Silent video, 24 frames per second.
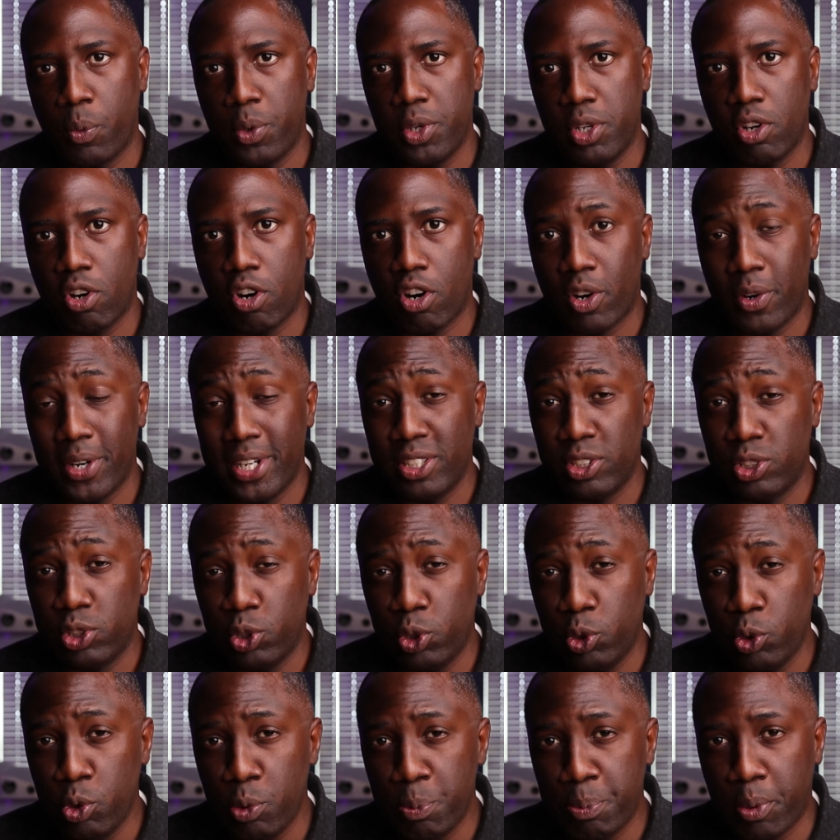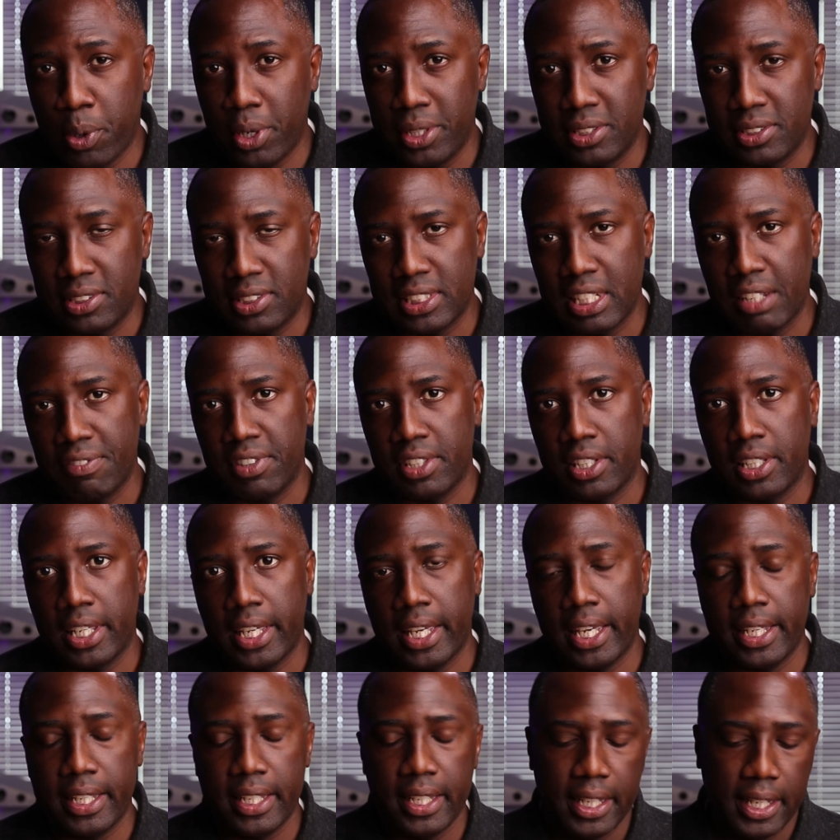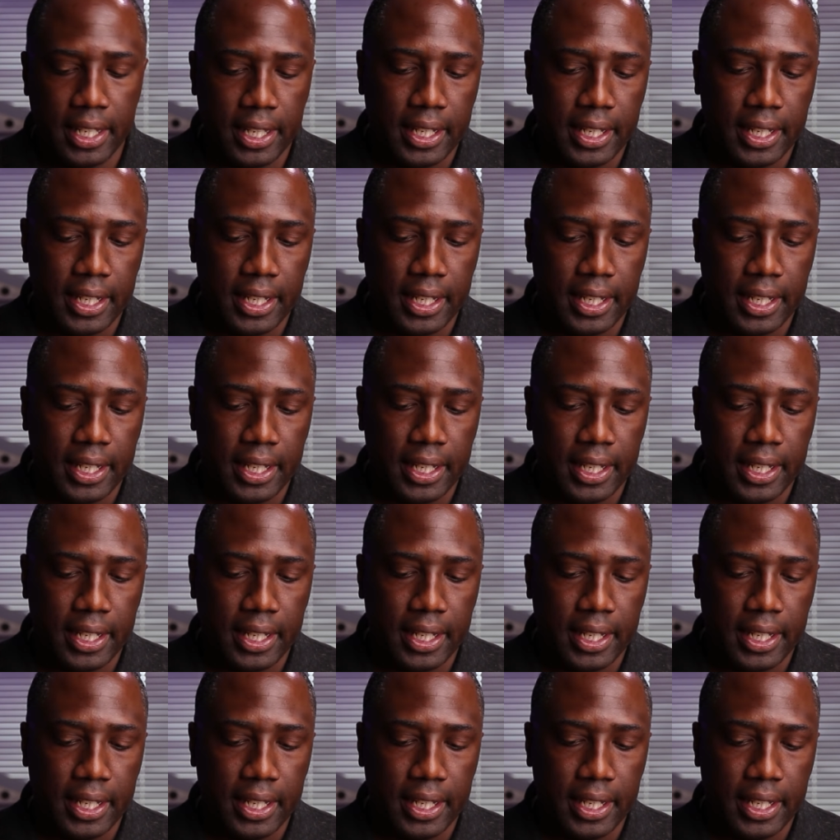we are in 2.7K